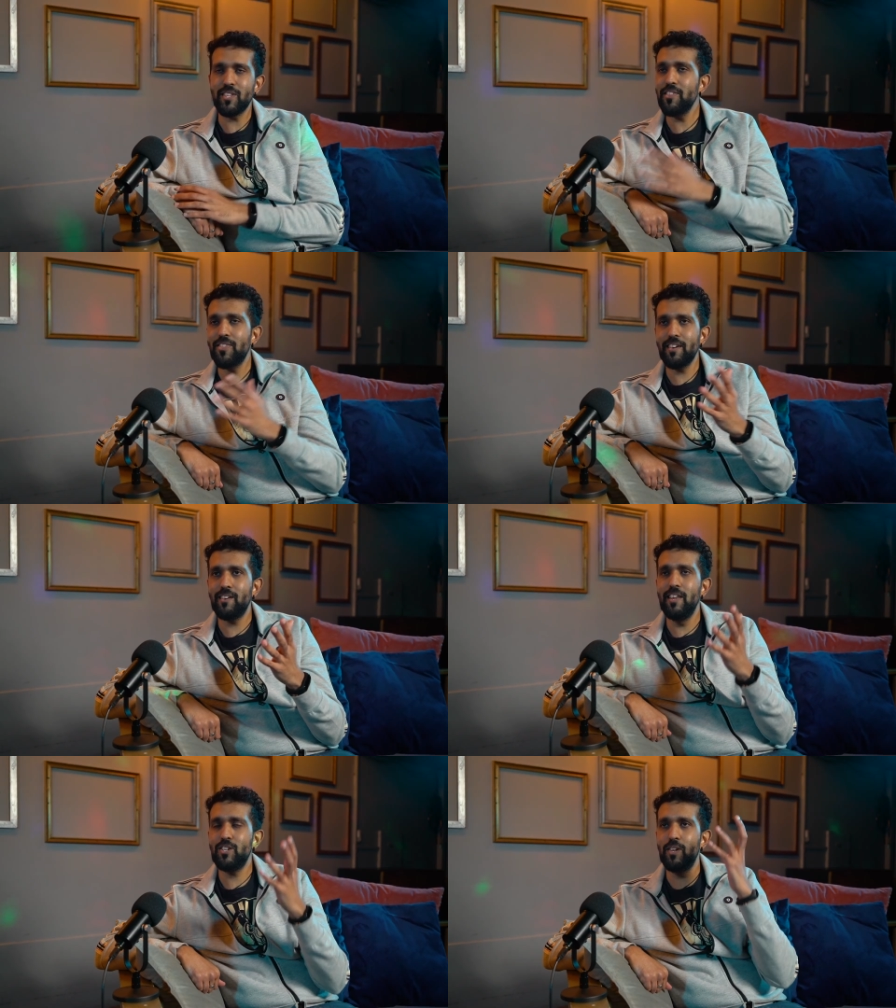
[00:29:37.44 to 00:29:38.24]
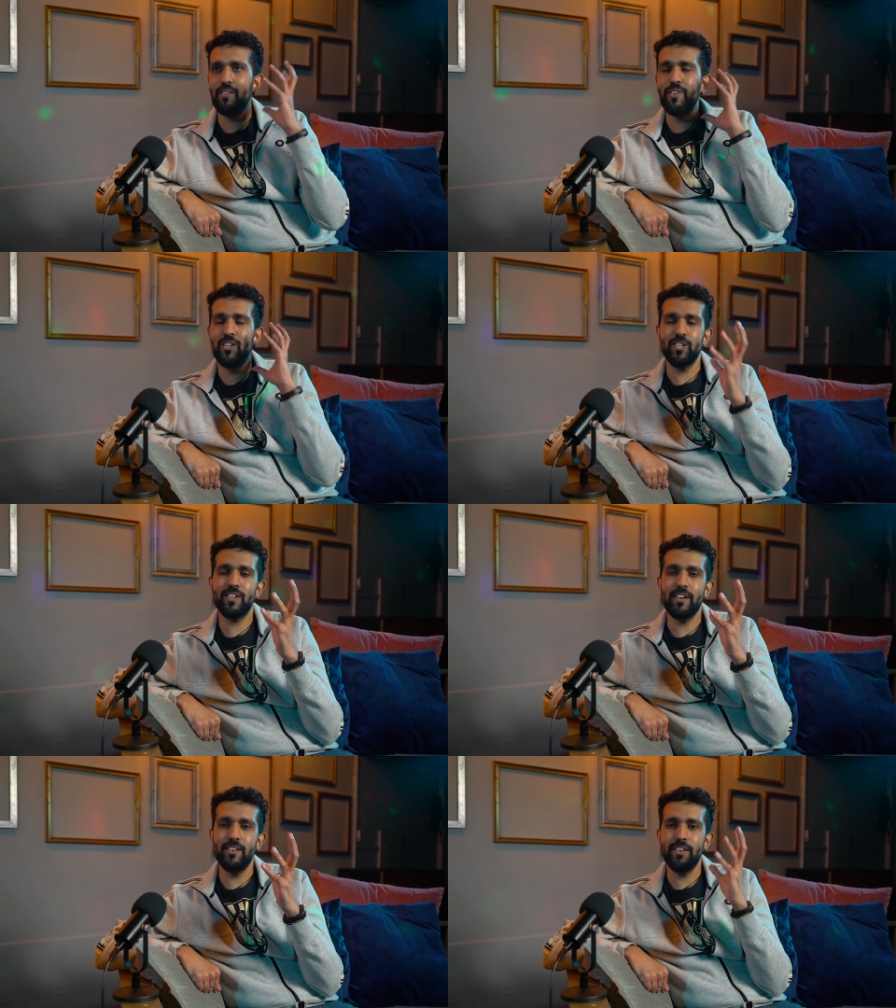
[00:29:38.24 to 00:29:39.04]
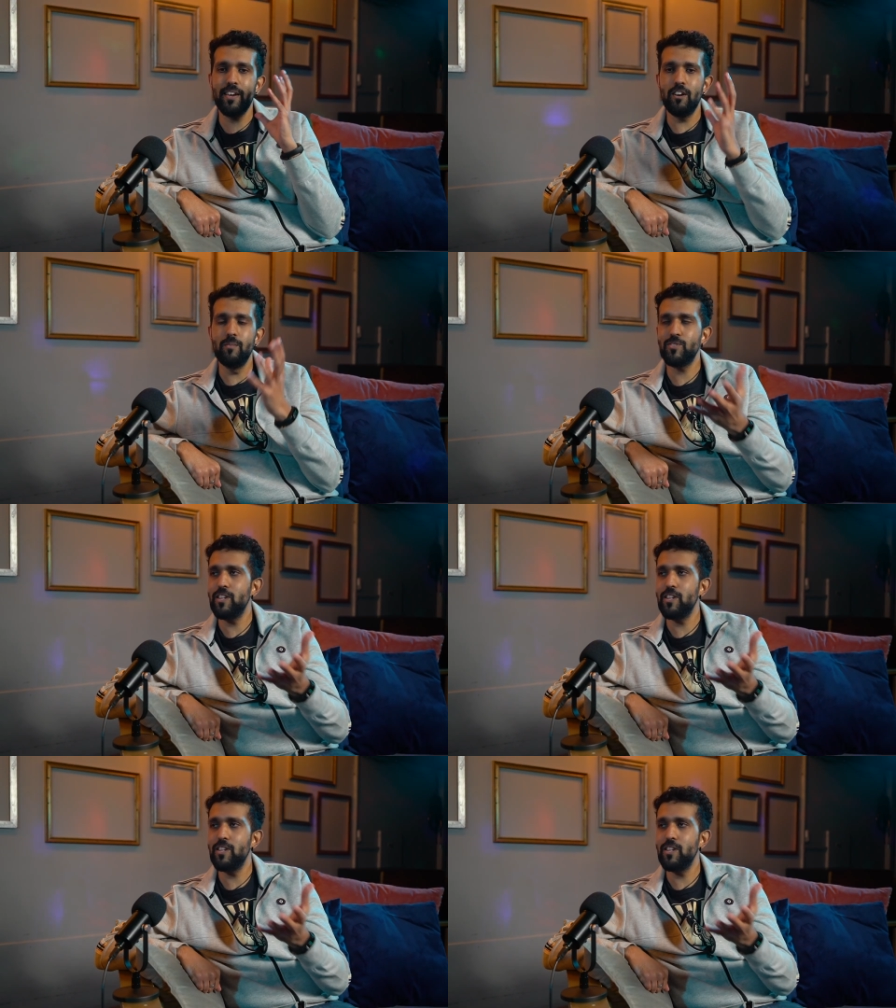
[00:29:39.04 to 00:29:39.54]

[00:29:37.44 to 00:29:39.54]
they think you literally finish a gig and you get home and